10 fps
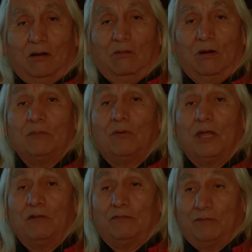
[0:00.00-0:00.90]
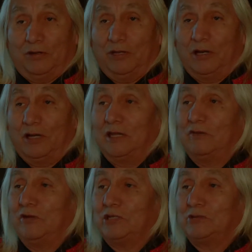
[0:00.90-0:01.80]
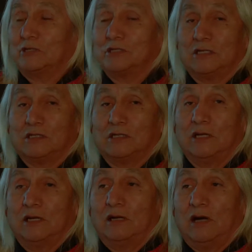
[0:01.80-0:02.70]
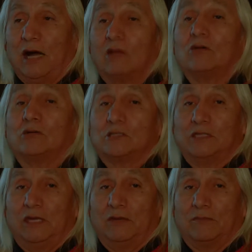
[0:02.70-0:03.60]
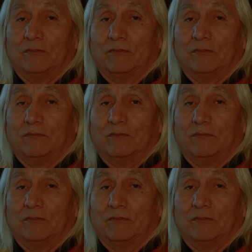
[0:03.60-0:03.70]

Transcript: One brave young individual says, I'll go see.